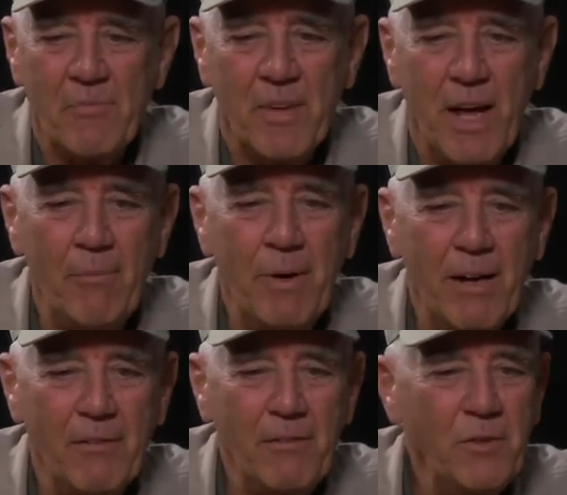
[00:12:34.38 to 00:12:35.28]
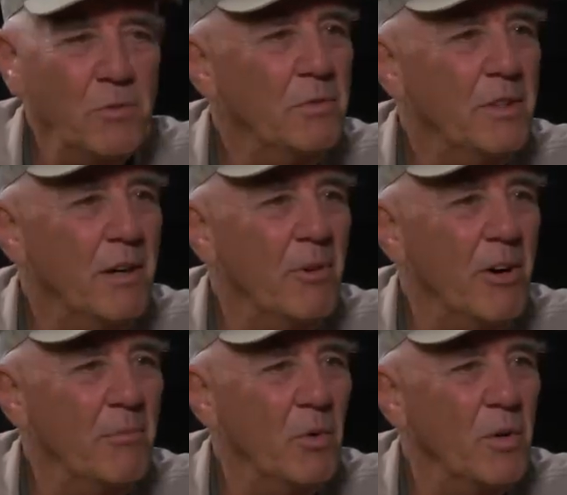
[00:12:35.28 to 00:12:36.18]
"How about if you come
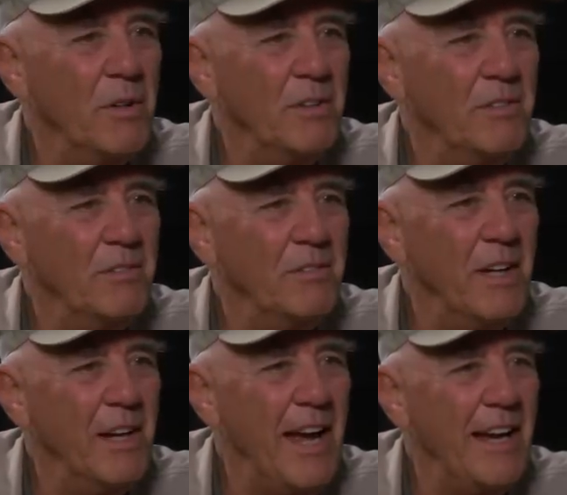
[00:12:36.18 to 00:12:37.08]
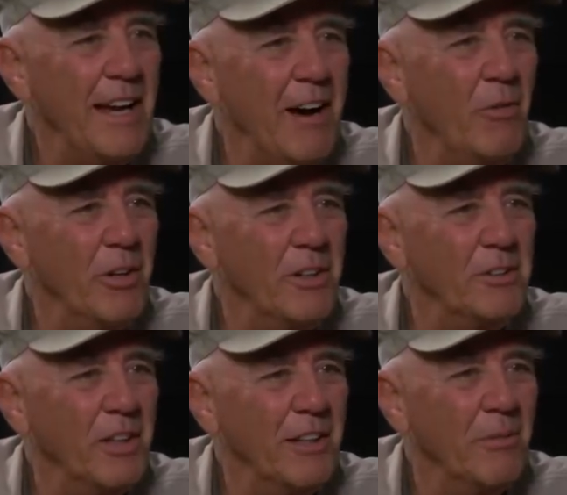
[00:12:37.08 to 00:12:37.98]
on board and hang out with
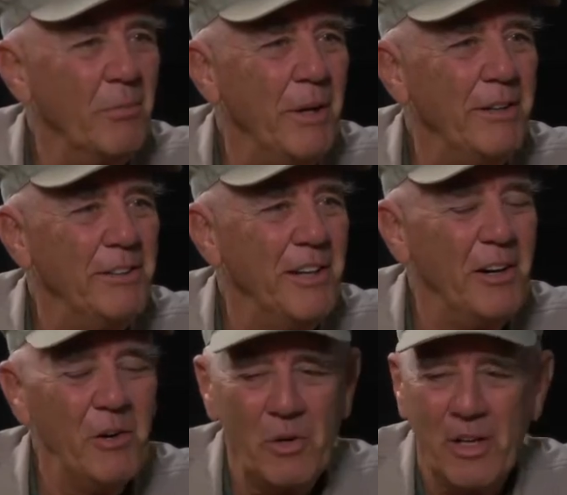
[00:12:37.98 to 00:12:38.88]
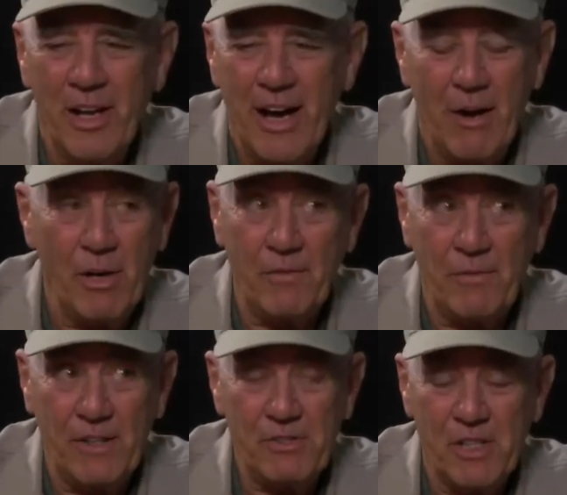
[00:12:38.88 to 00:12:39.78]
us a little bit, you know?" And I went
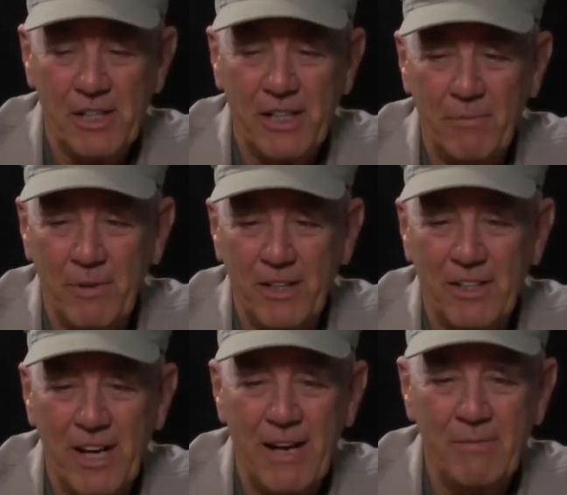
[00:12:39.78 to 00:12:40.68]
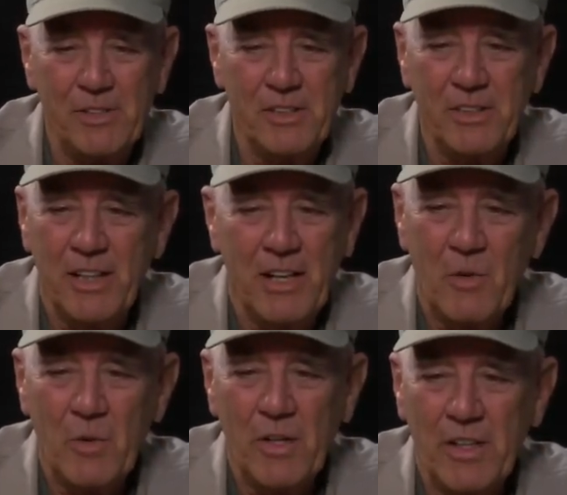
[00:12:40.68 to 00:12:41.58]
fishing a couple of times
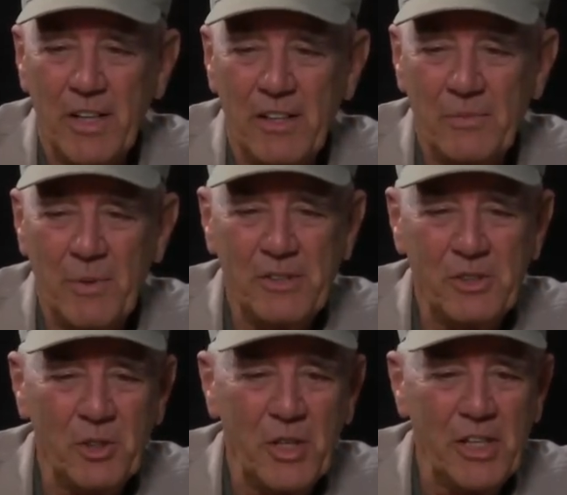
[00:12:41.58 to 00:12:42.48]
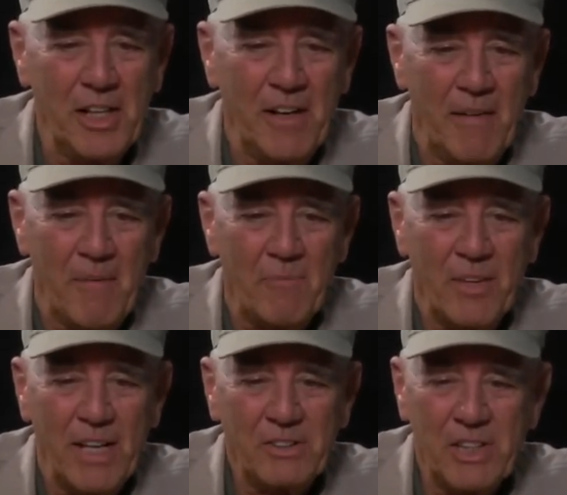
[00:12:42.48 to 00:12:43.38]
with Spencer, and
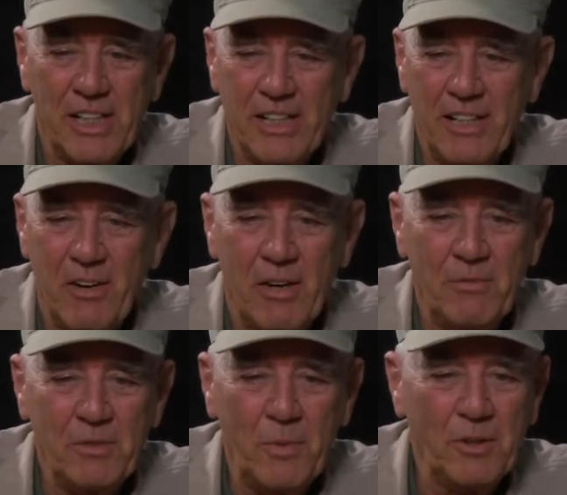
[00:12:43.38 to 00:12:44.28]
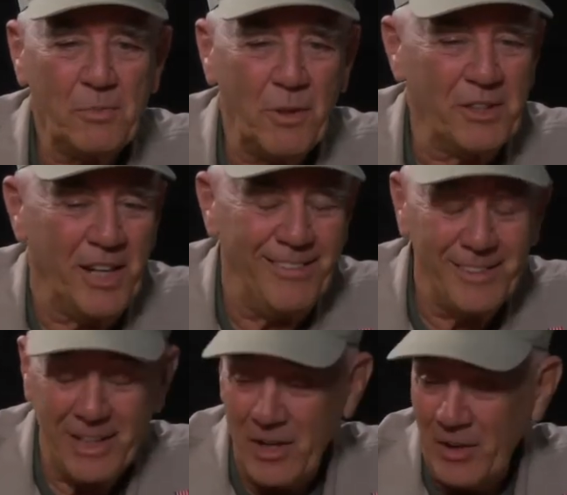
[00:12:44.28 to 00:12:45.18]
next thing you know, I'm the
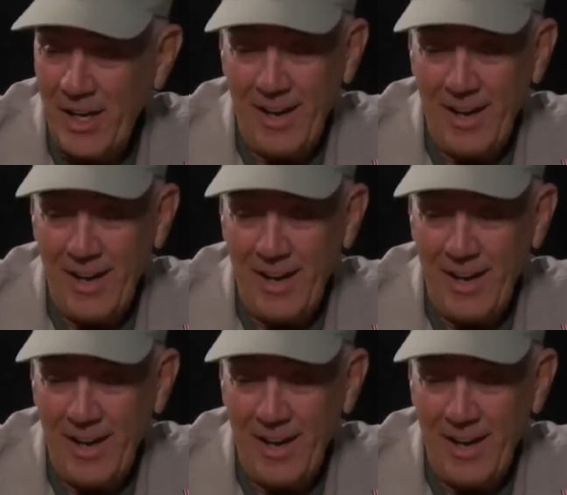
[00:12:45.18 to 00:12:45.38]
spokesperson. So